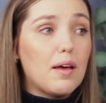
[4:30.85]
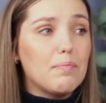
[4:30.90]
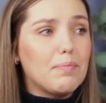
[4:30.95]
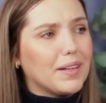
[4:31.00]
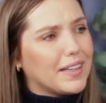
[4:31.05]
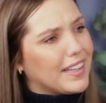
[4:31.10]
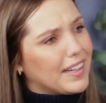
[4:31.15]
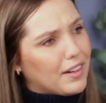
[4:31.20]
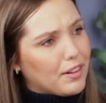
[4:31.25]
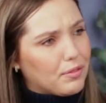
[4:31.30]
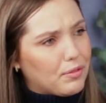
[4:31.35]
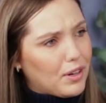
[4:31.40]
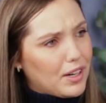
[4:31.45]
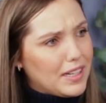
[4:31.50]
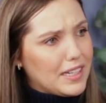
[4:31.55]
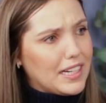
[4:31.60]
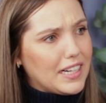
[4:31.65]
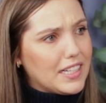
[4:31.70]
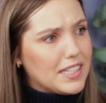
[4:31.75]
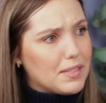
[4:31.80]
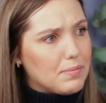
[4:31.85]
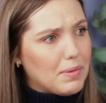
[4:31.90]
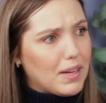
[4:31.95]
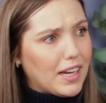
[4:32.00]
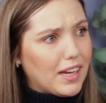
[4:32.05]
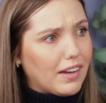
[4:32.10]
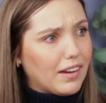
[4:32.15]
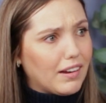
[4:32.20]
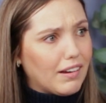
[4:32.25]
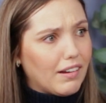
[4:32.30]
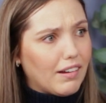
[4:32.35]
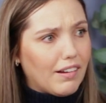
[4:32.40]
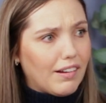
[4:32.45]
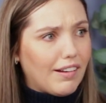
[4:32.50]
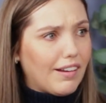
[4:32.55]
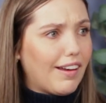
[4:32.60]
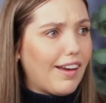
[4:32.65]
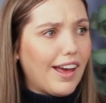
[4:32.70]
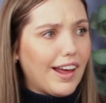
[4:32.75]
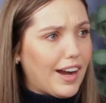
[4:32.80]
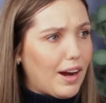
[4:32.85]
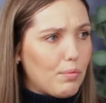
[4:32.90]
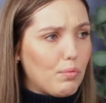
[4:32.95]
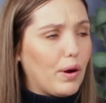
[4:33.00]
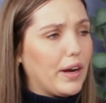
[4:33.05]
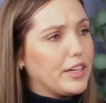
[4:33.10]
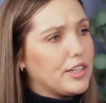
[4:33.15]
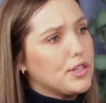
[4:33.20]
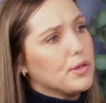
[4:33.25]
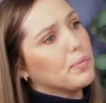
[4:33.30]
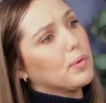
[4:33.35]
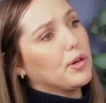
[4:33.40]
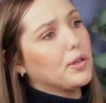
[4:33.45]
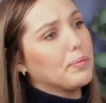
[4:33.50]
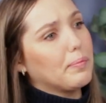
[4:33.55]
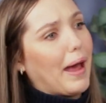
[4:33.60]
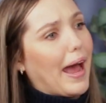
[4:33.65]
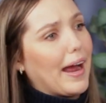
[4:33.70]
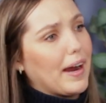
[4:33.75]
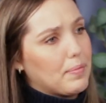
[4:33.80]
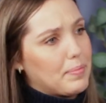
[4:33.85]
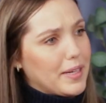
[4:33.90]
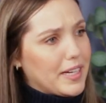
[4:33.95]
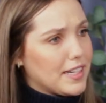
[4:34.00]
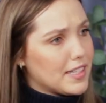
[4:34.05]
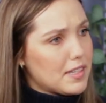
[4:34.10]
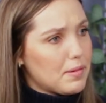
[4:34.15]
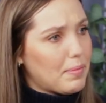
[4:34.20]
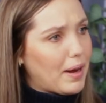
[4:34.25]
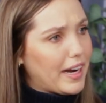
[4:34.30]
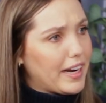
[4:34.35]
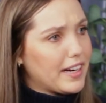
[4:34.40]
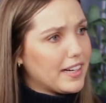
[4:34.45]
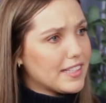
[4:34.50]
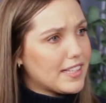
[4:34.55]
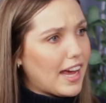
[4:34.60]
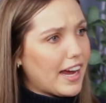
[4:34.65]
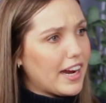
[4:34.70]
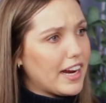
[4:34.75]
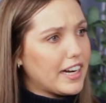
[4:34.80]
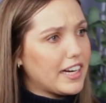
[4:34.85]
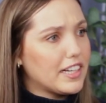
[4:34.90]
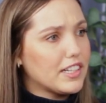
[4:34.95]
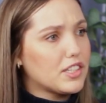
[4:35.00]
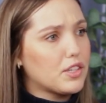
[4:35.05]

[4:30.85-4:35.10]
but then a friend needs me and I'm way too pulled back because of my anxiety.